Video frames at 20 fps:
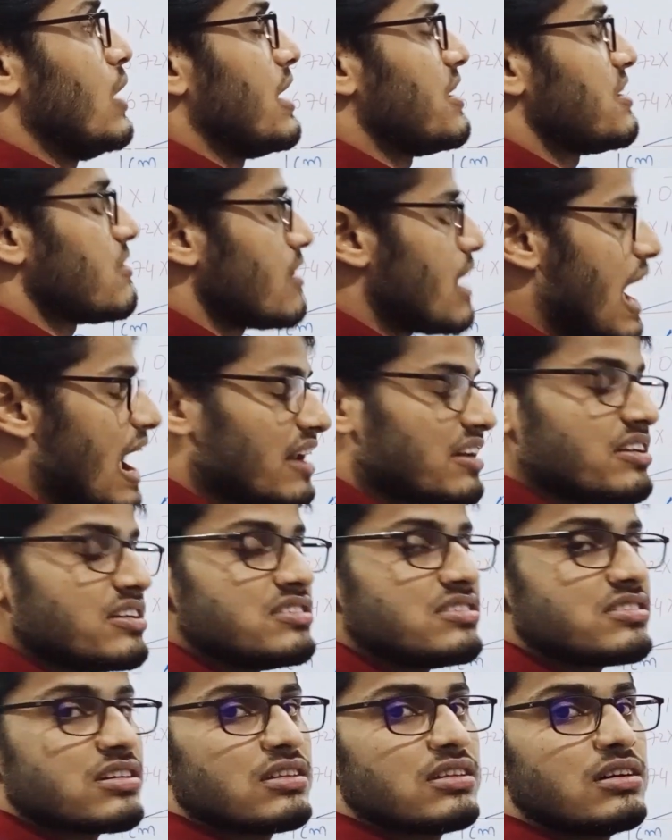attract
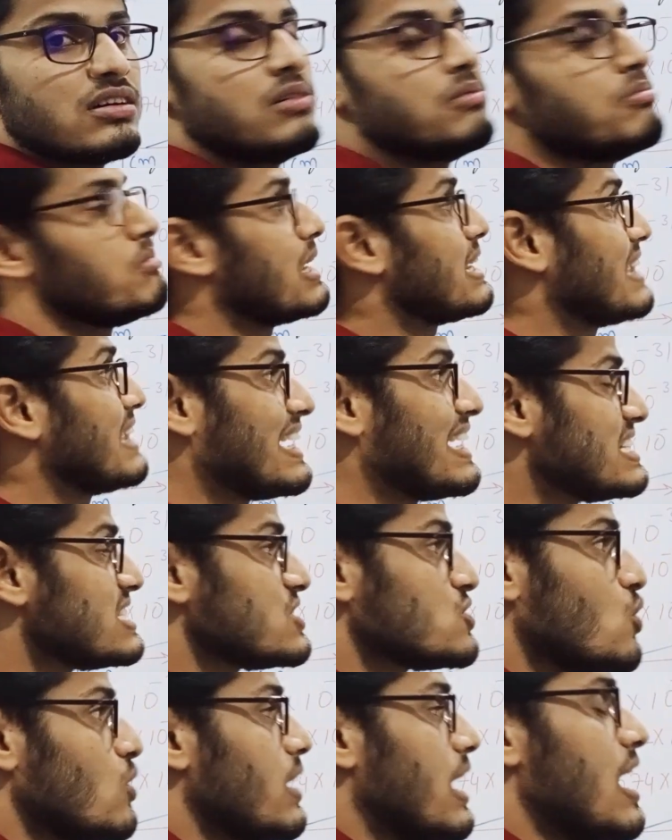each other, but that is
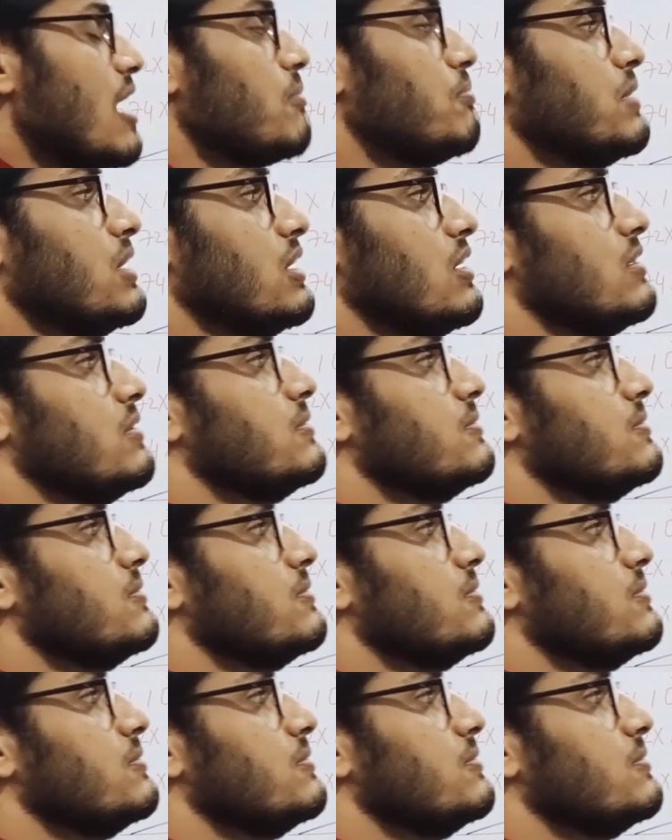not happening.